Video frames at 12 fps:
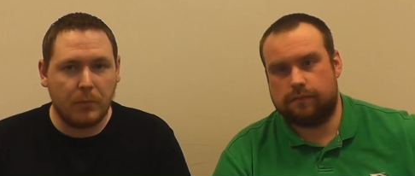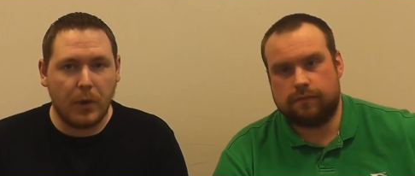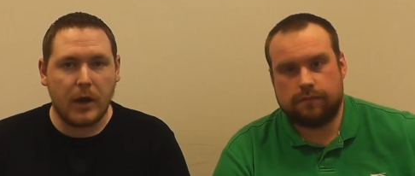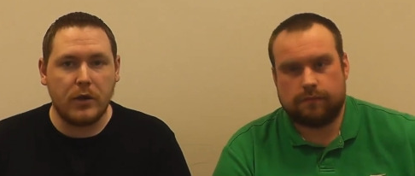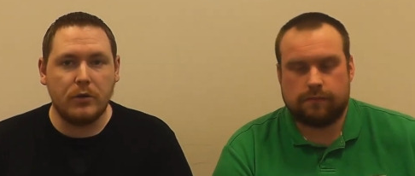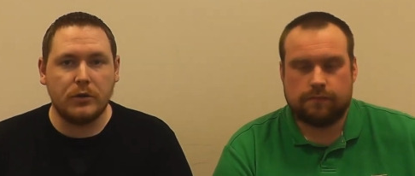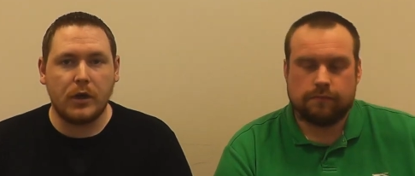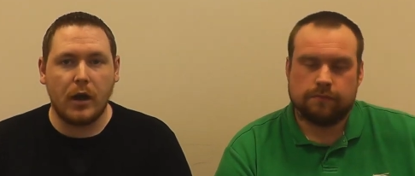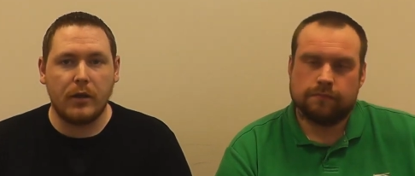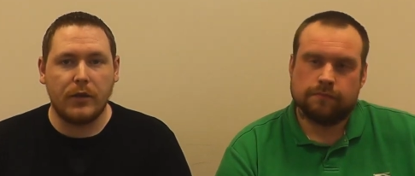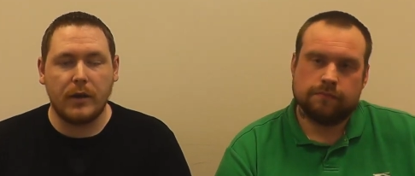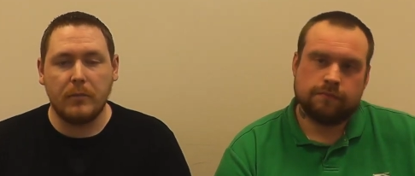Speaker 1: by user
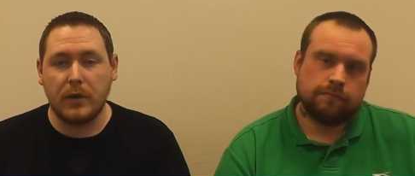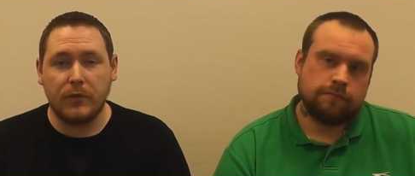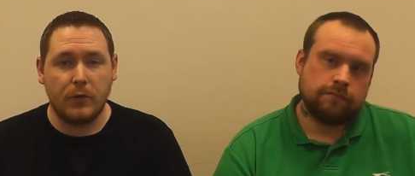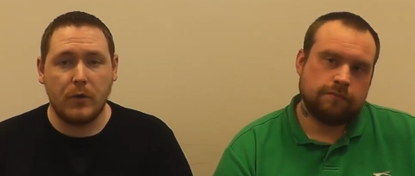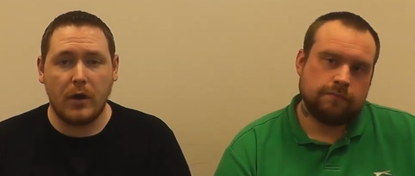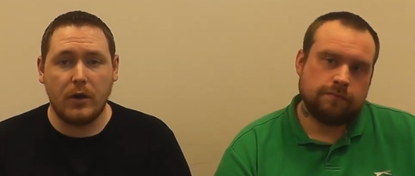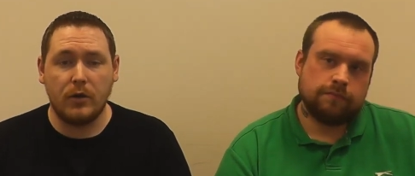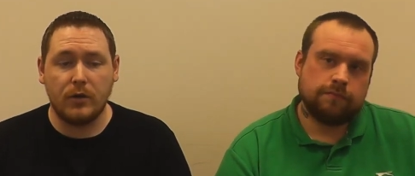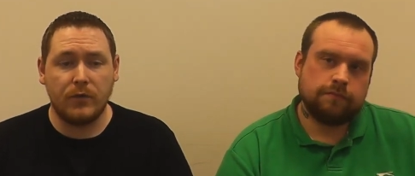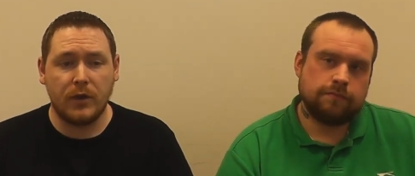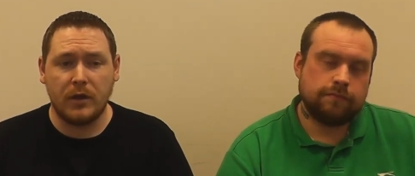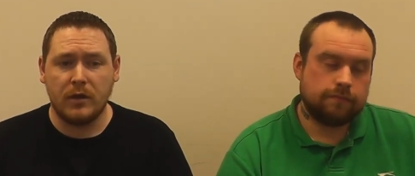kind of thing, but if you like the look
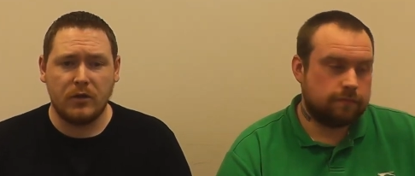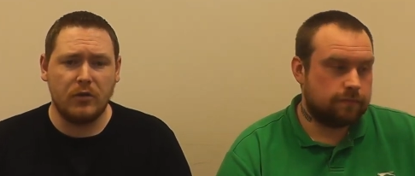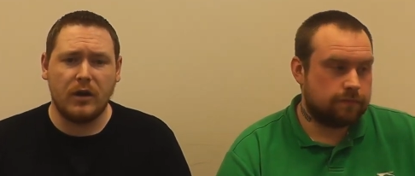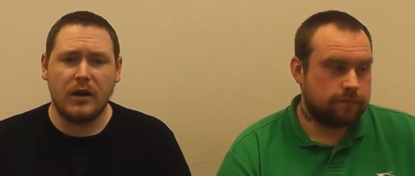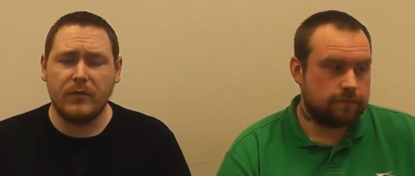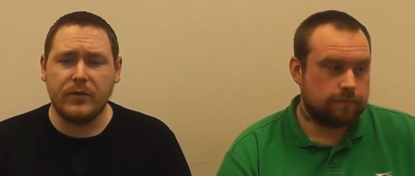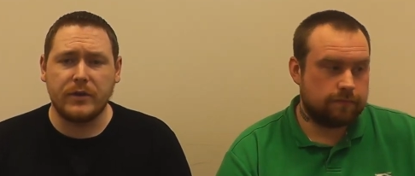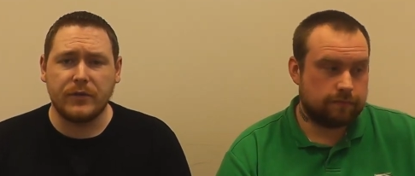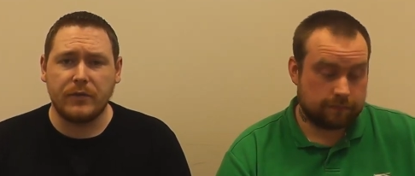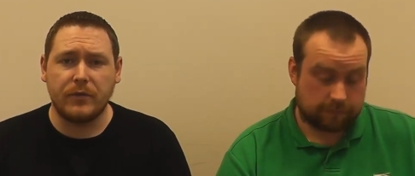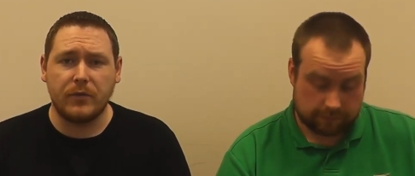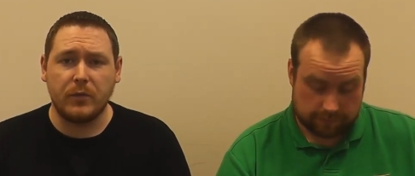of it, you're going to love this
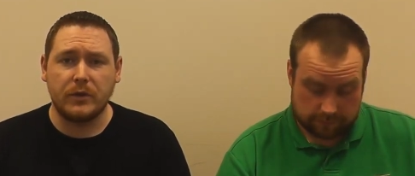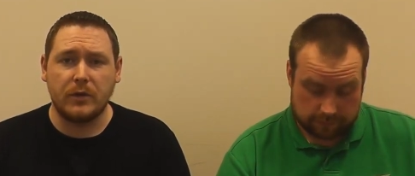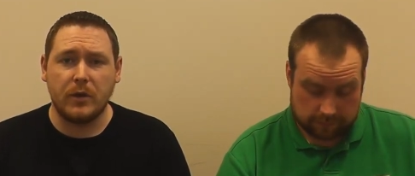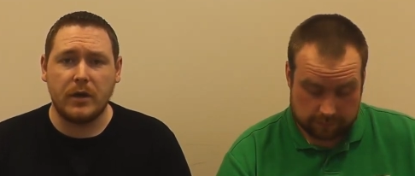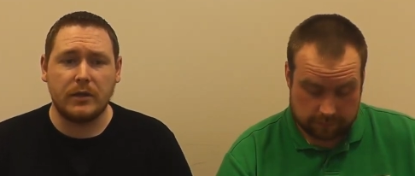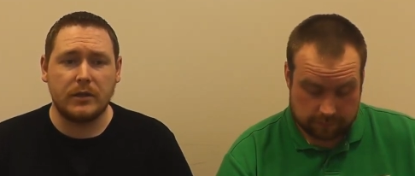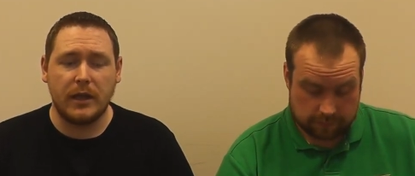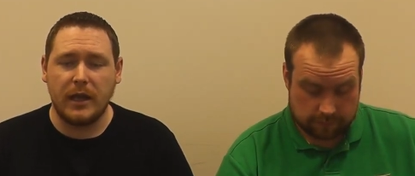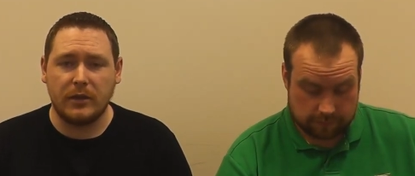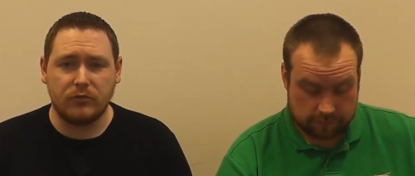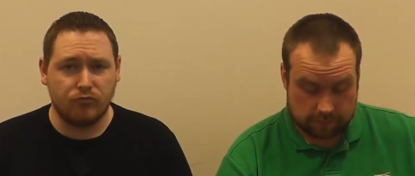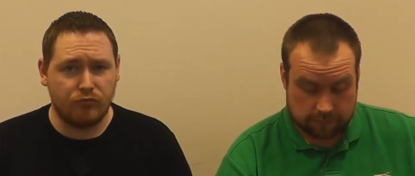thing for 40 quid. It
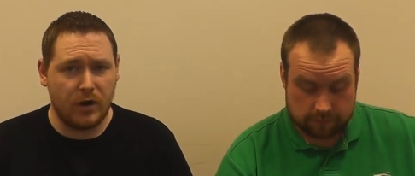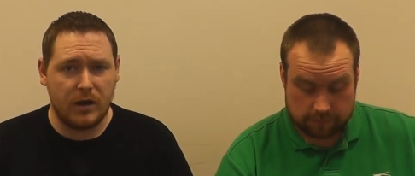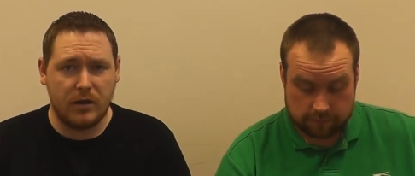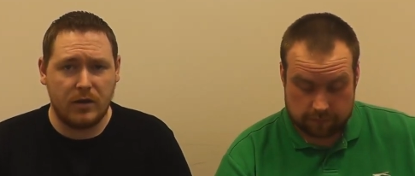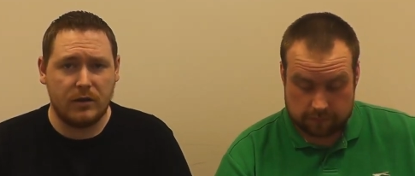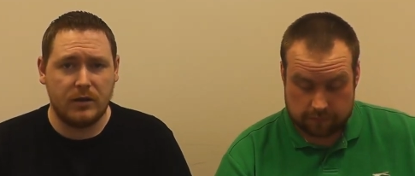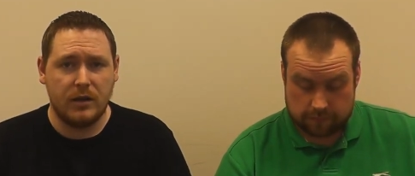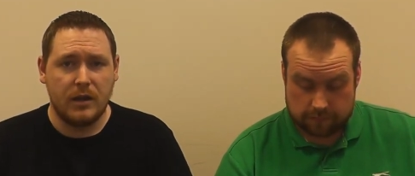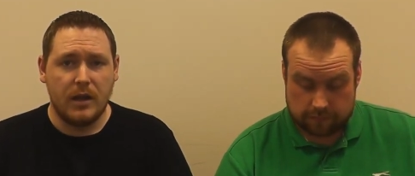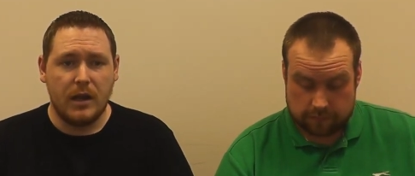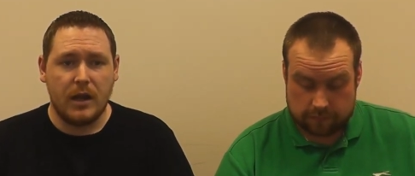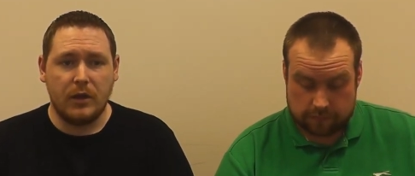hits really hard
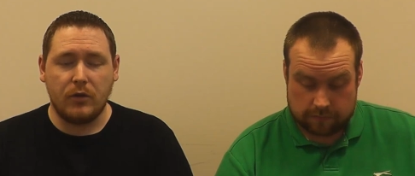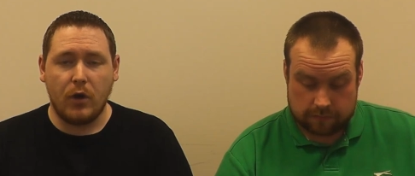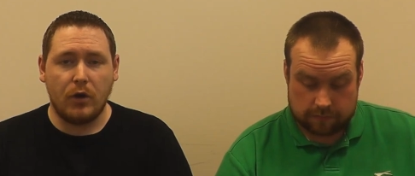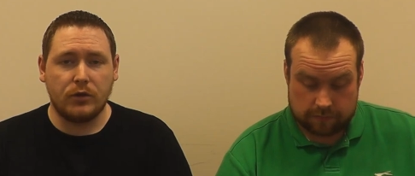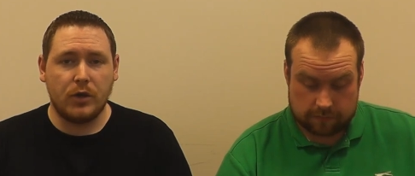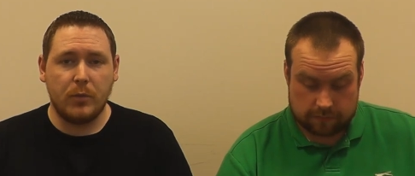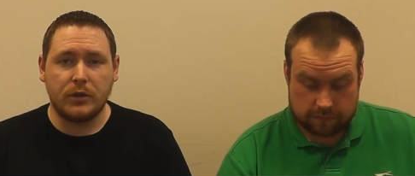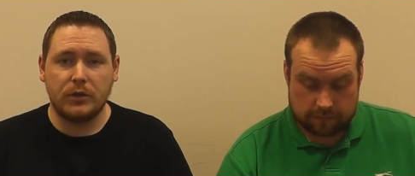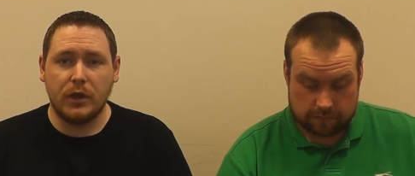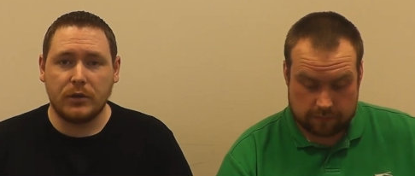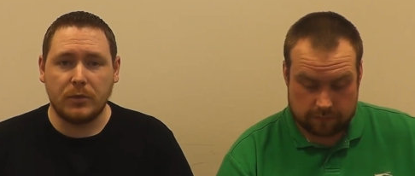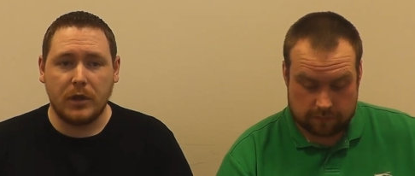you've got so much
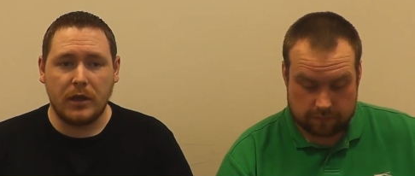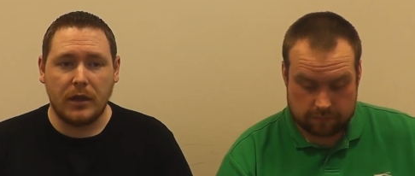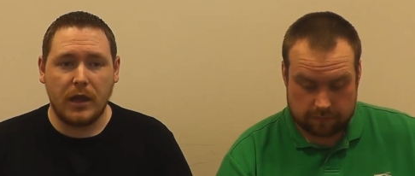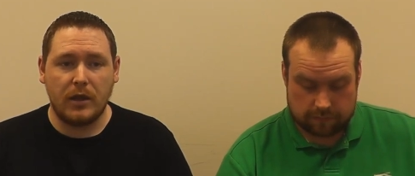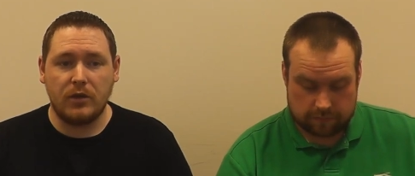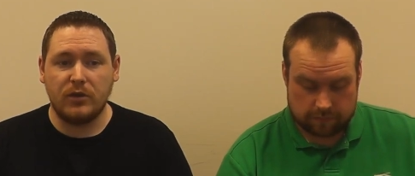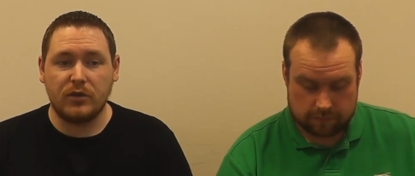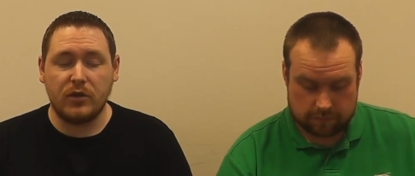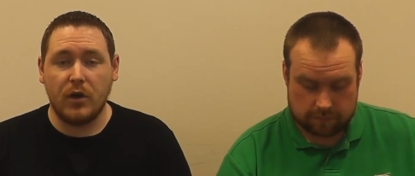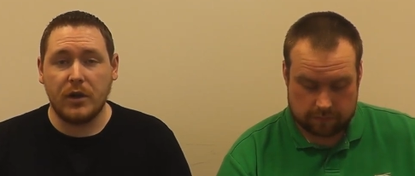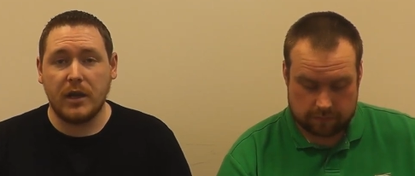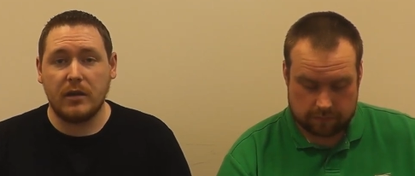adjustment in there, you just
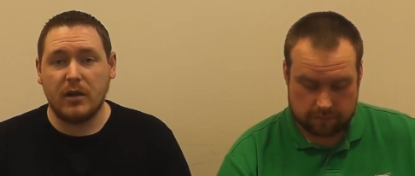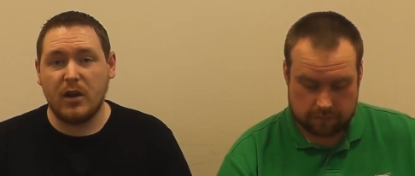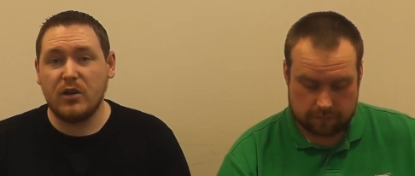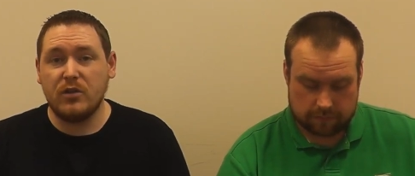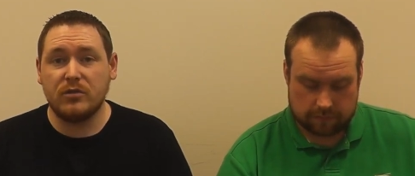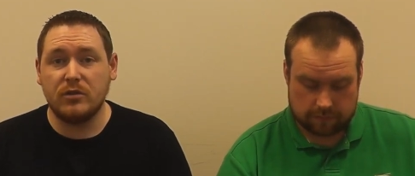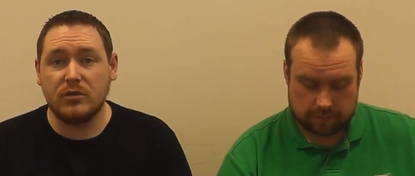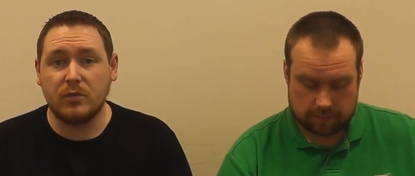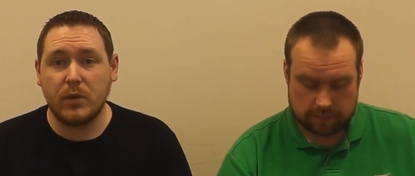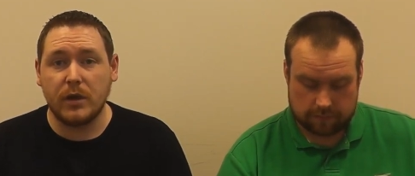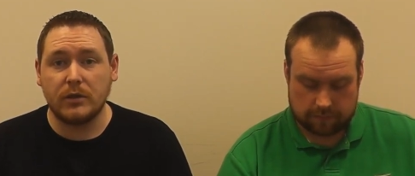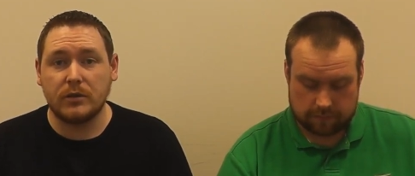got to get kind of used to the
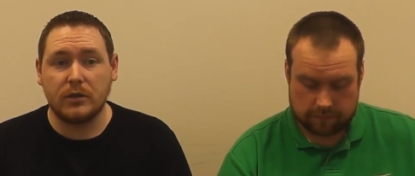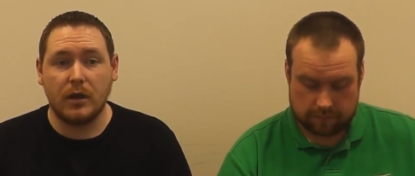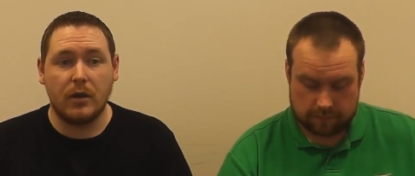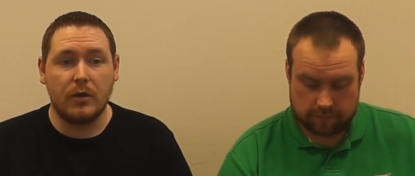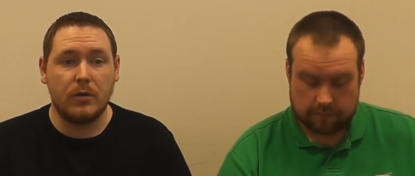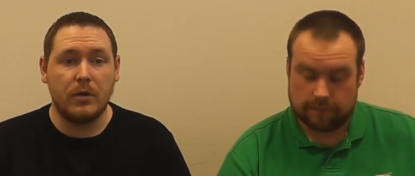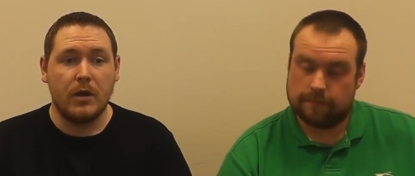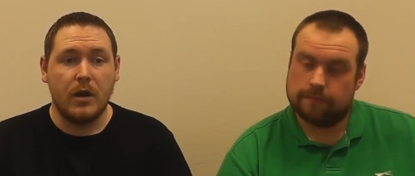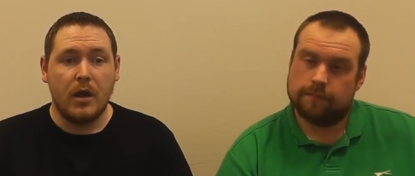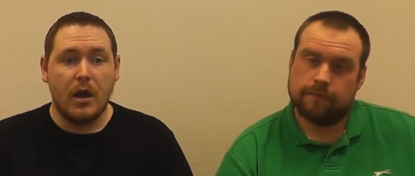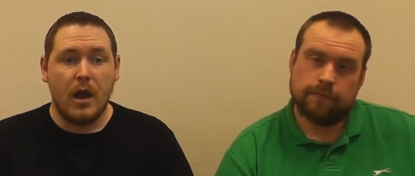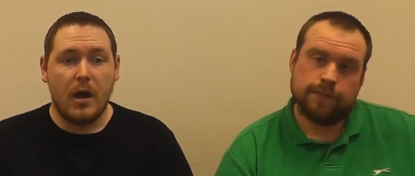switch. So,
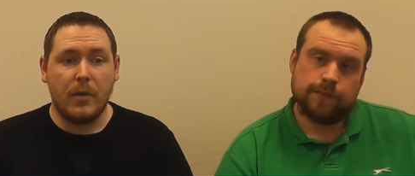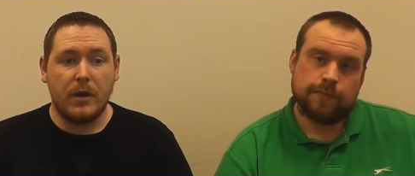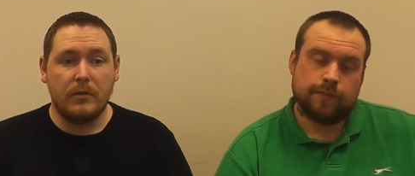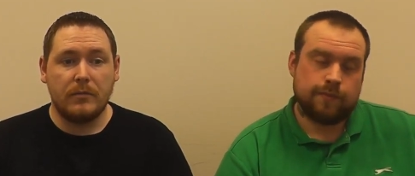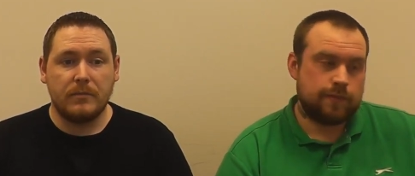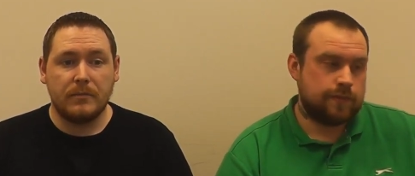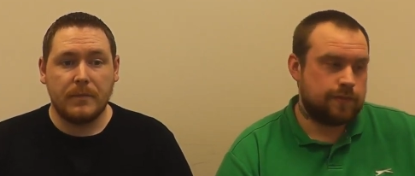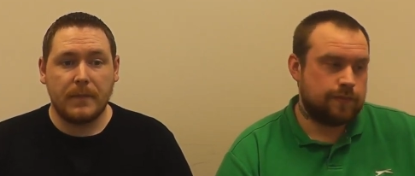I mean,